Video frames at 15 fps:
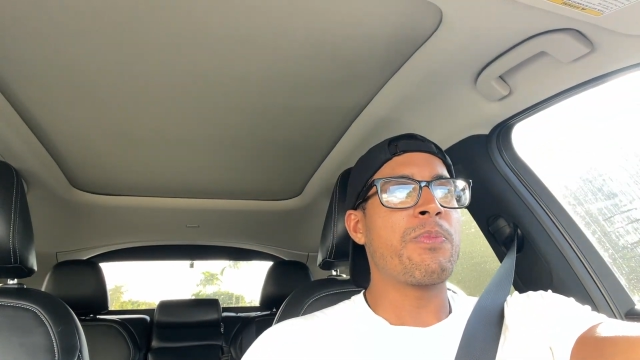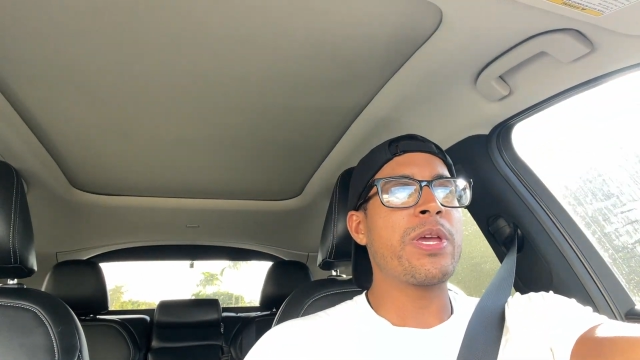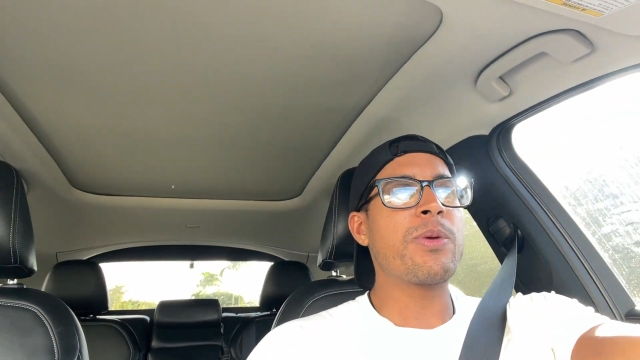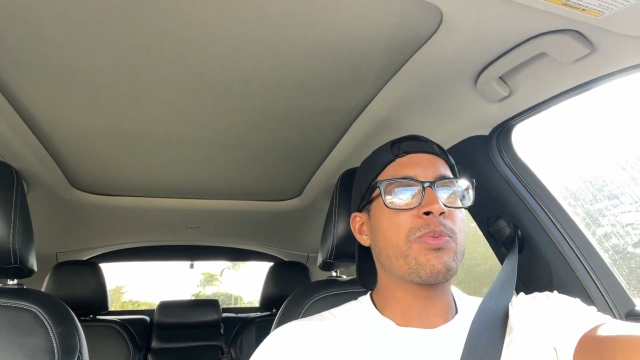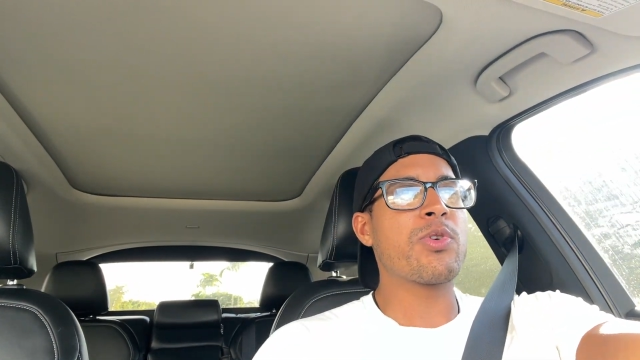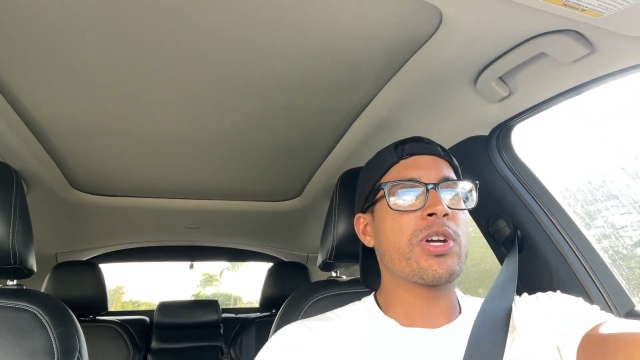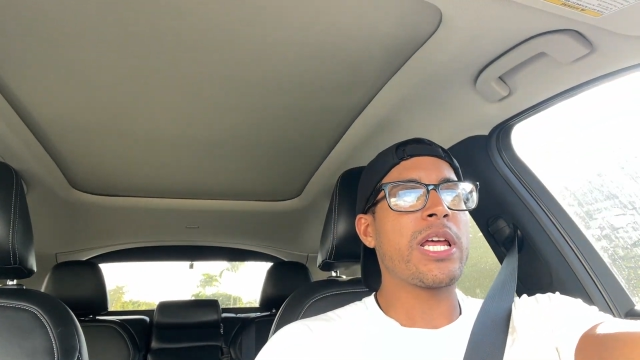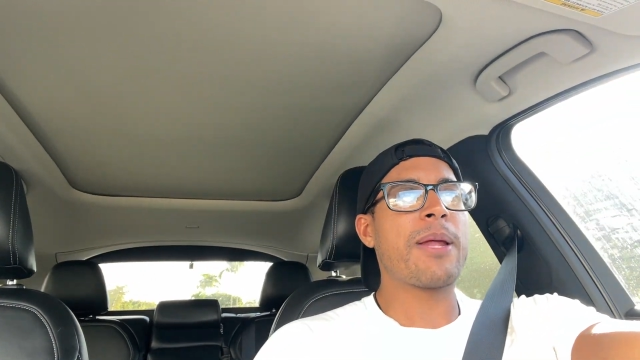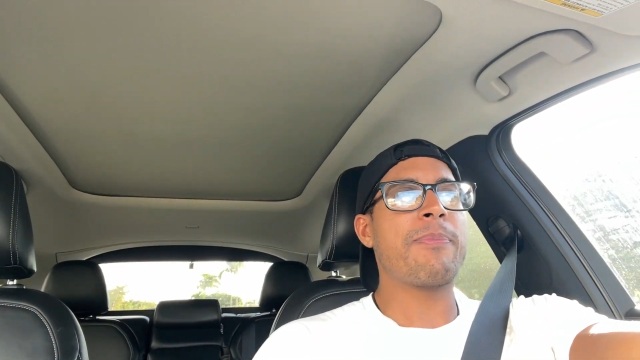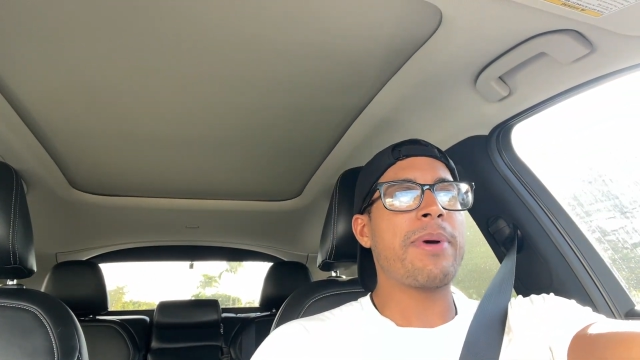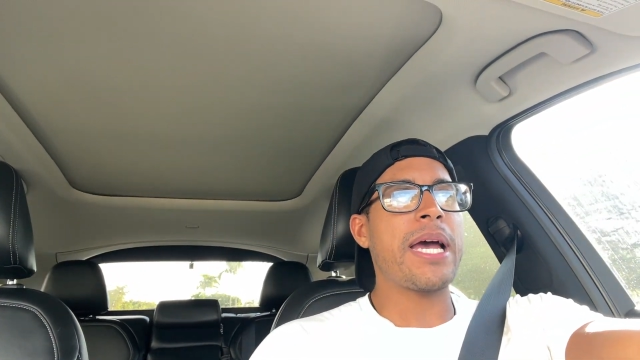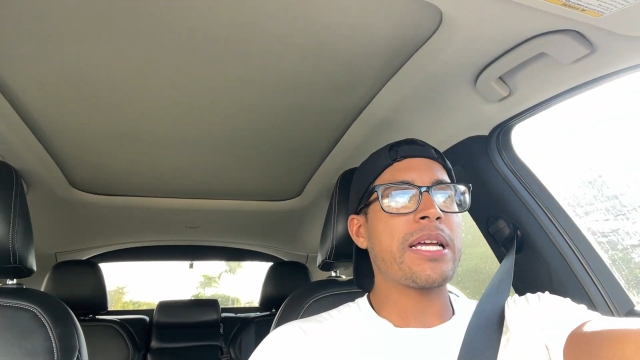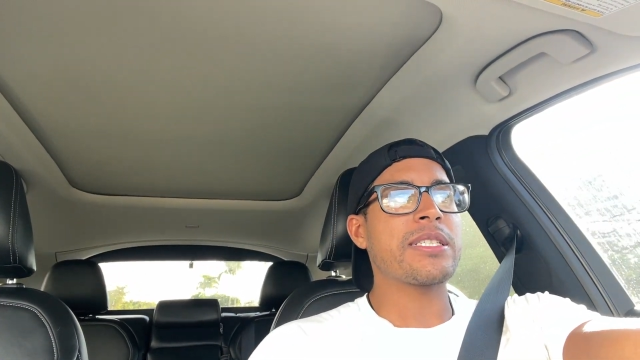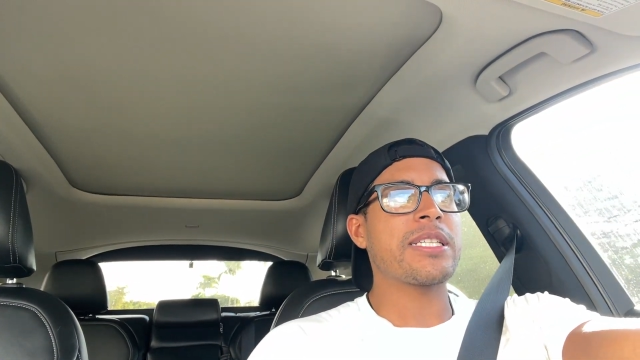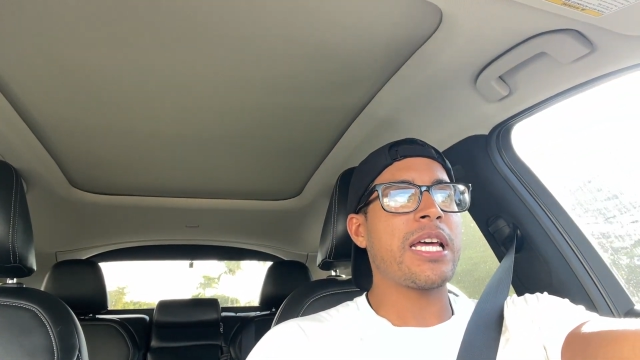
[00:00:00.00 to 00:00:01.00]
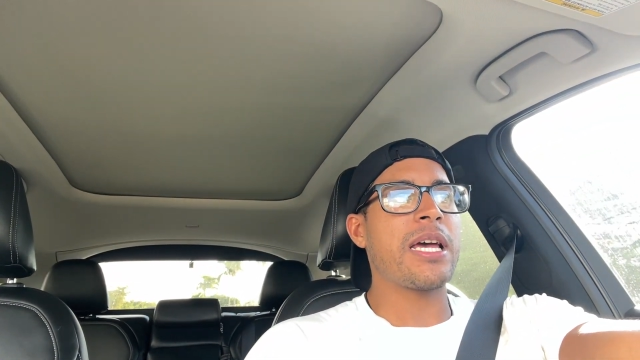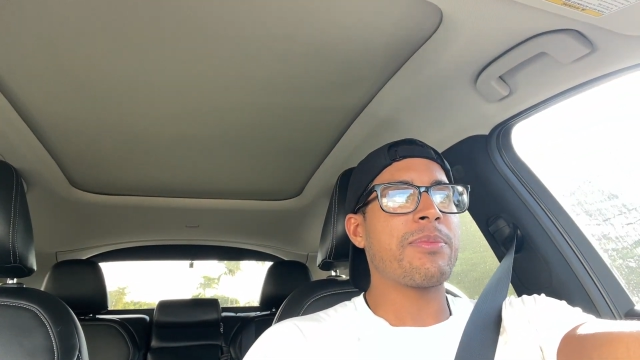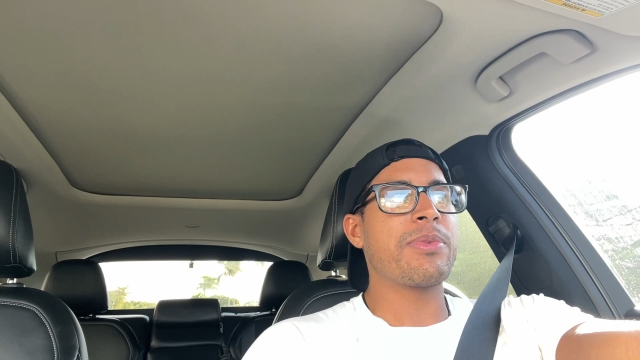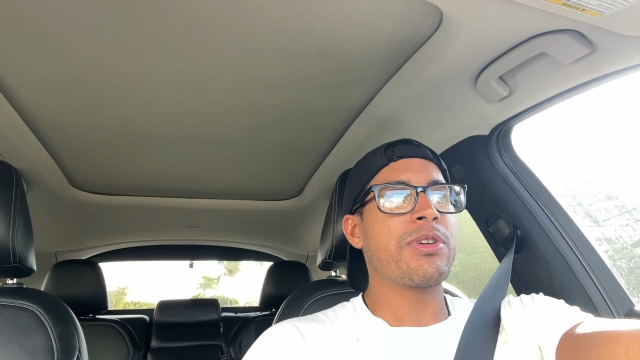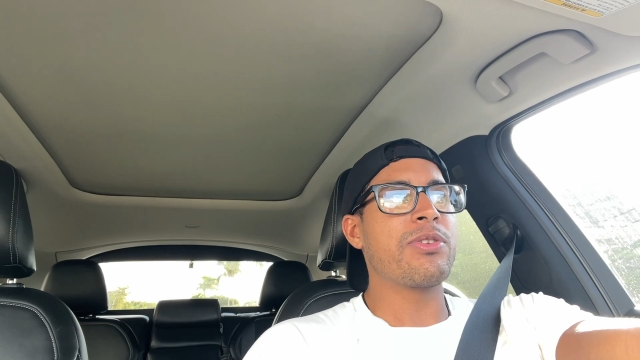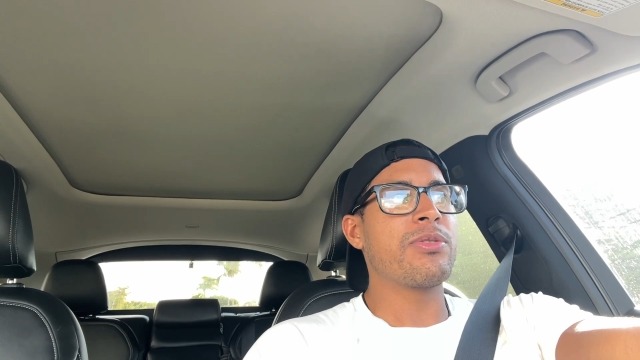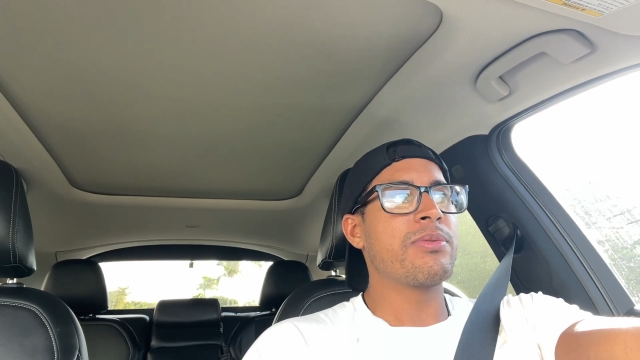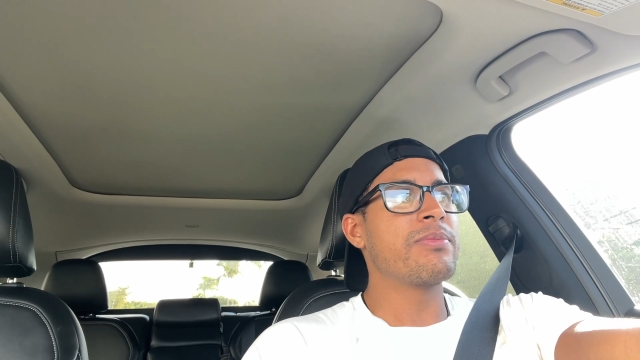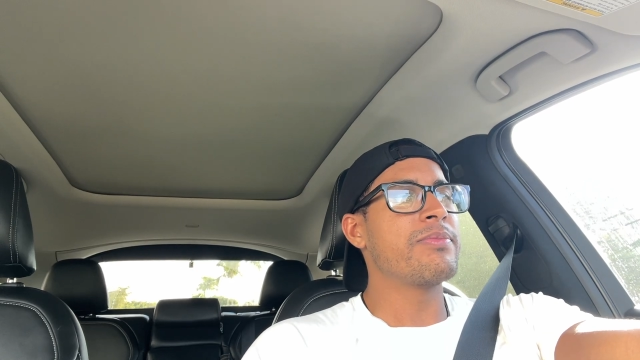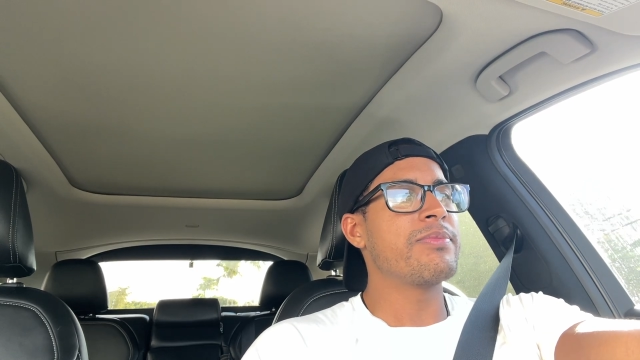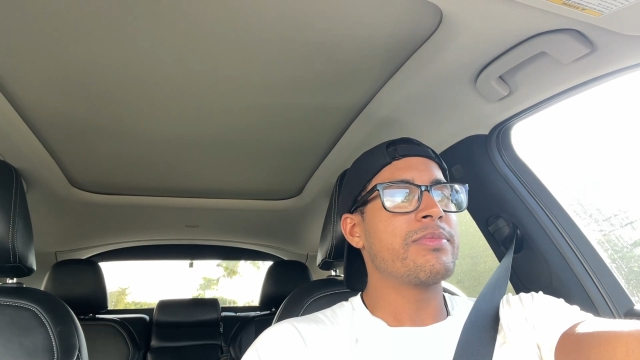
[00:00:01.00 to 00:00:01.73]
people are gonna backstab you,